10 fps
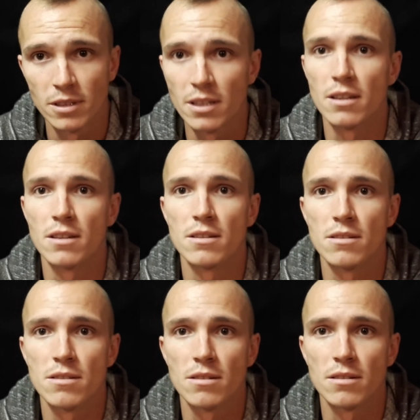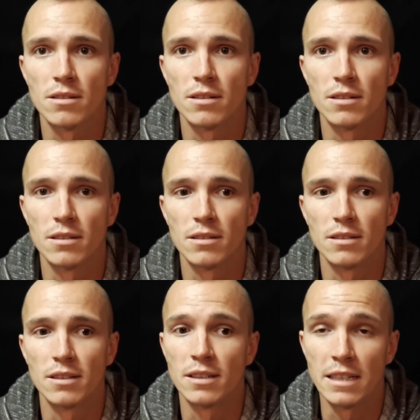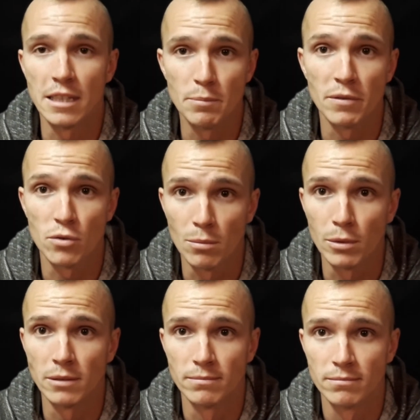is in a heap of trouble.